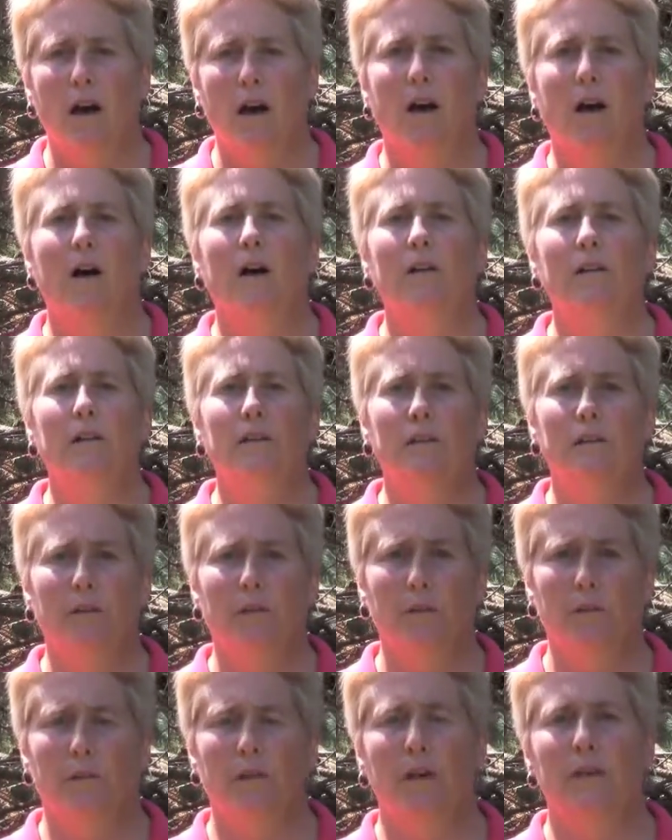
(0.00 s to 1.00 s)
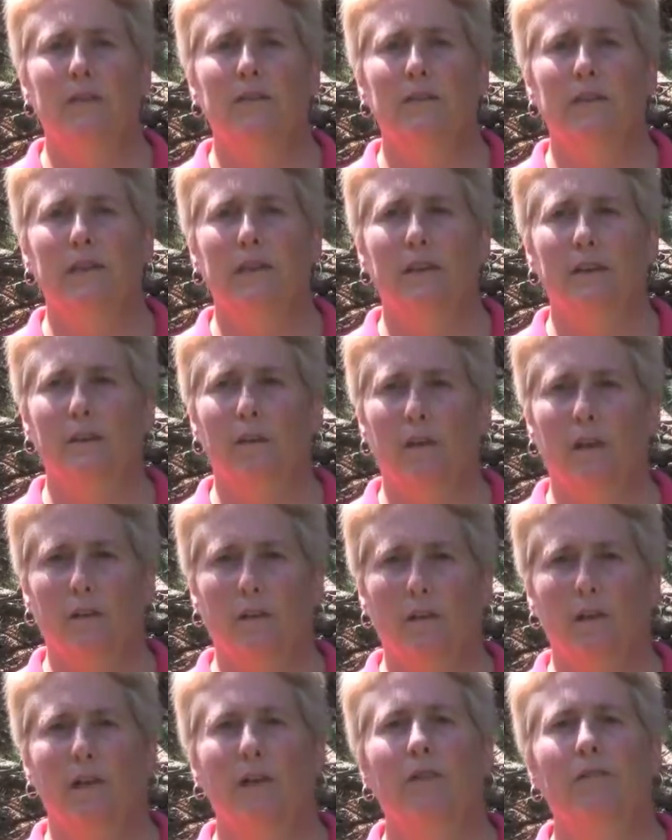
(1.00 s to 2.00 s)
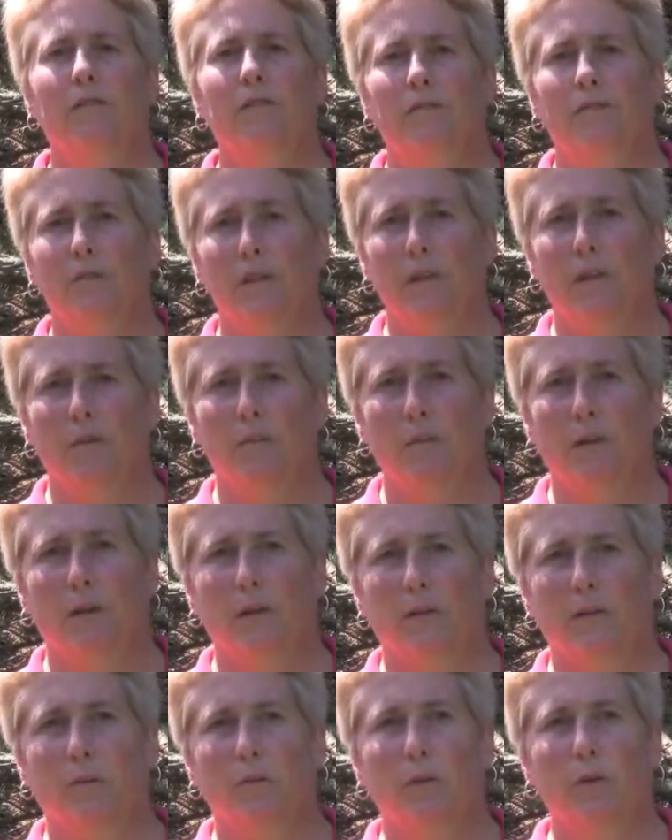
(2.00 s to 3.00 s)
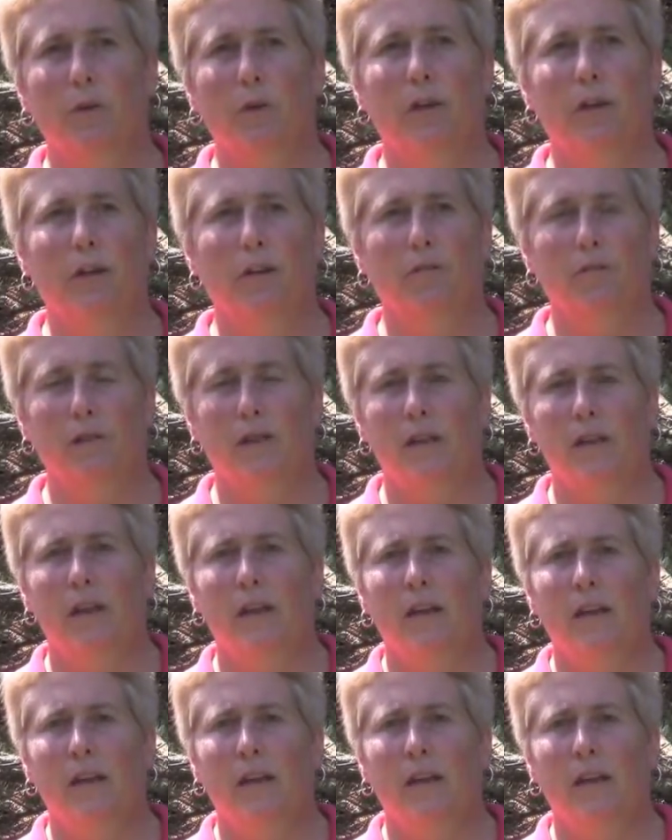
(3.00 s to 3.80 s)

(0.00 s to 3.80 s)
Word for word: all of those kinds of insects love to feed on balsam twig aphid.